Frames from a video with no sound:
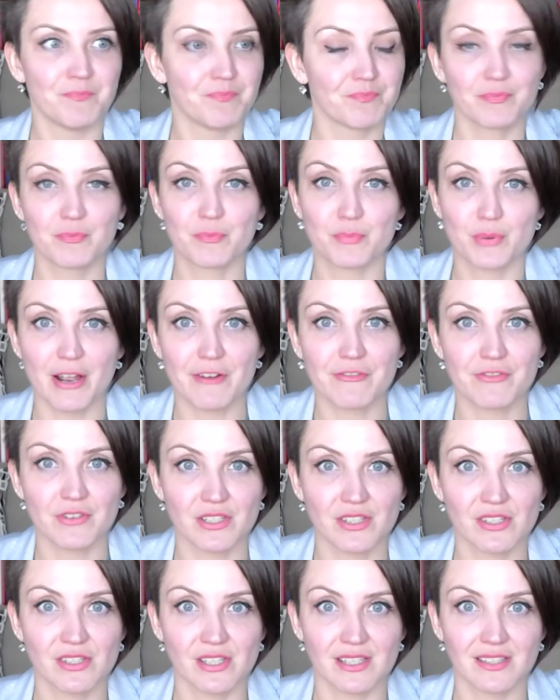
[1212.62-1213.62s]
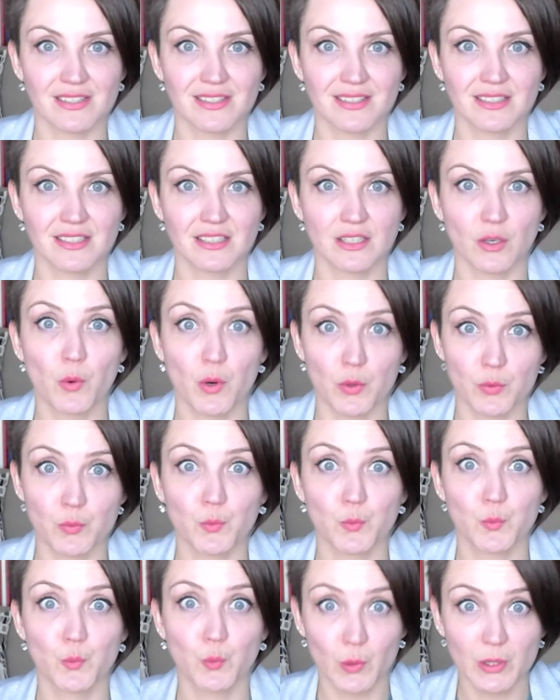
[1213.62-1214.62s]
preferences or
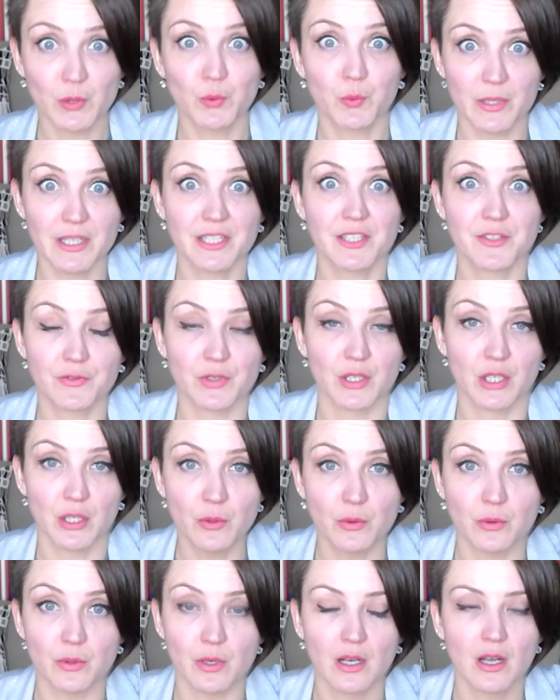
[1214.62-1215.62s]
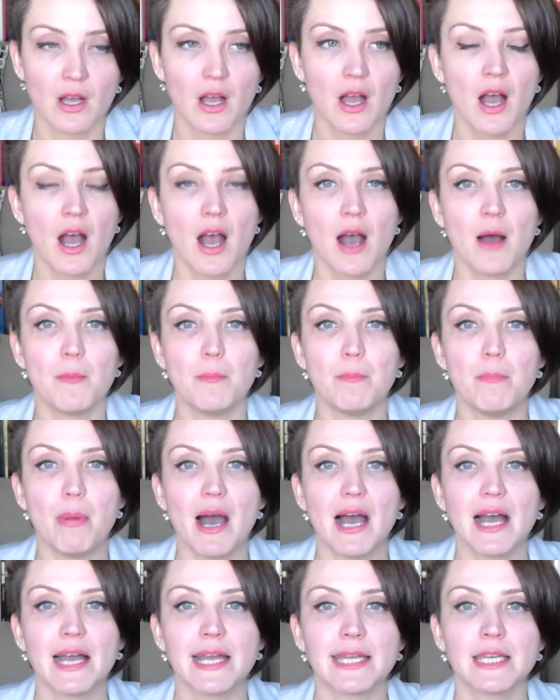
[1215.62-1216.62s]
what works for you,
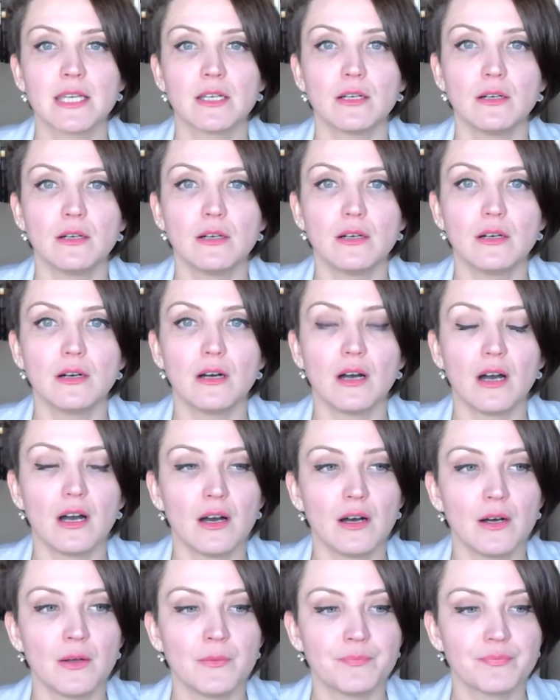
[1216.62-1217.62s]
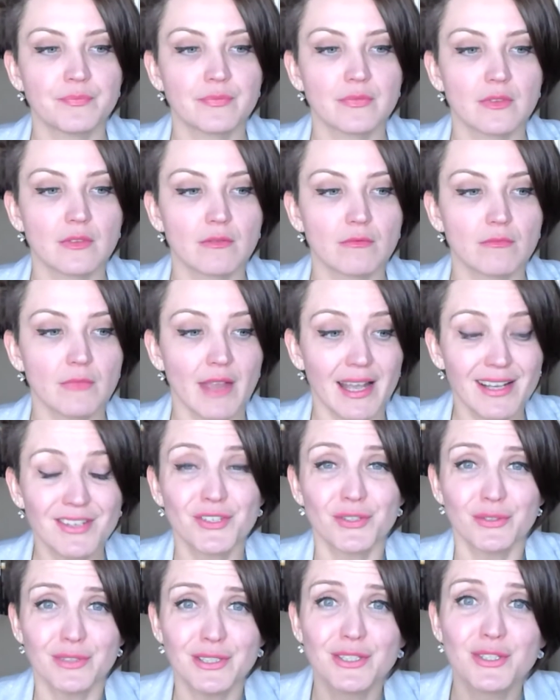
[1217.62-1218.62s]
by
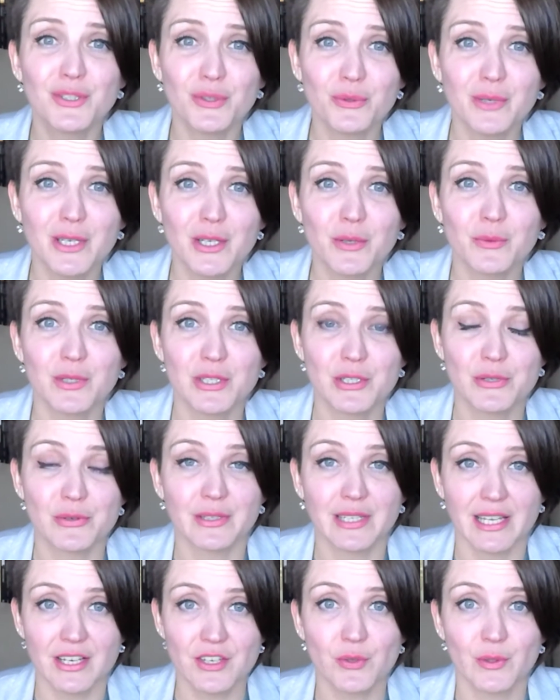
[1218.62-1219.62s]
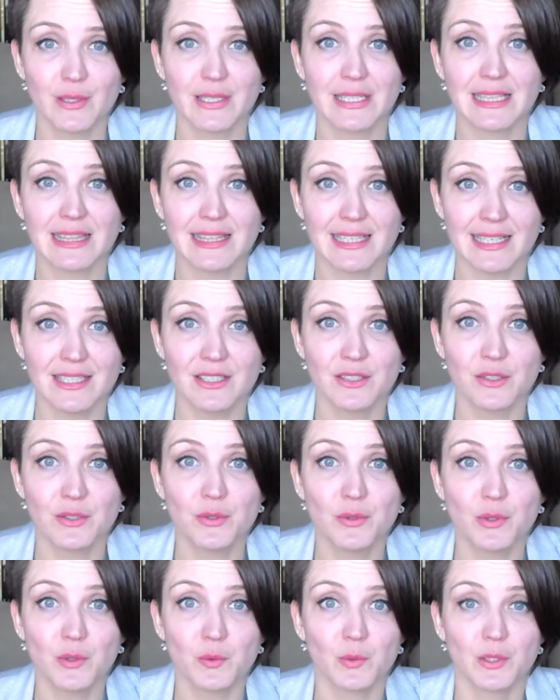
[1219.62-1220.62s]
actually doing what you're naturally inclined to
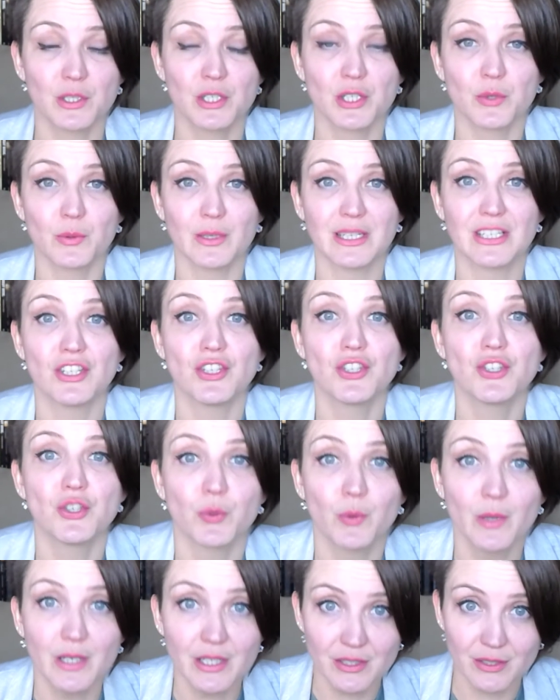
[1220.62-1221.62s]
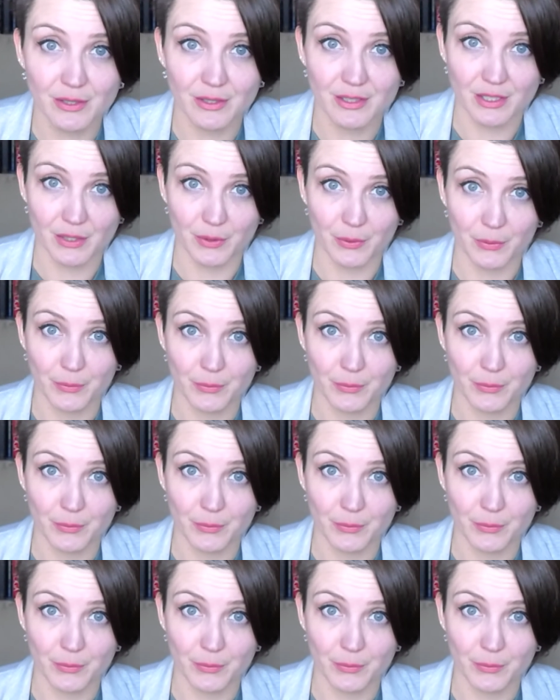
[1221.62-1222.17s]
do and what you enjoy to do.